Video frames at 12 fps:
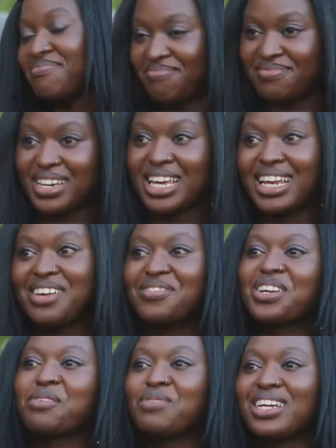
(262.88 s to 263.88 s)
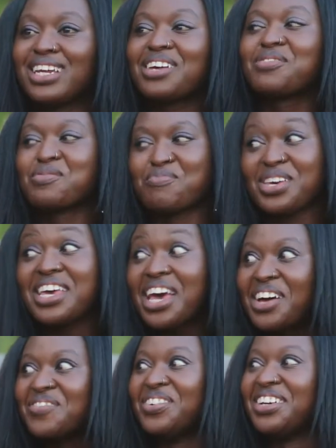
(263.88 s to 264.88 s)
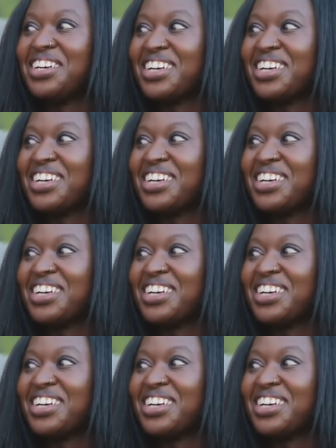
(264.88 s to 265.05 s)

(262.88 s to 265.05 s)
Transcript: By 11, I mean 11 p.m.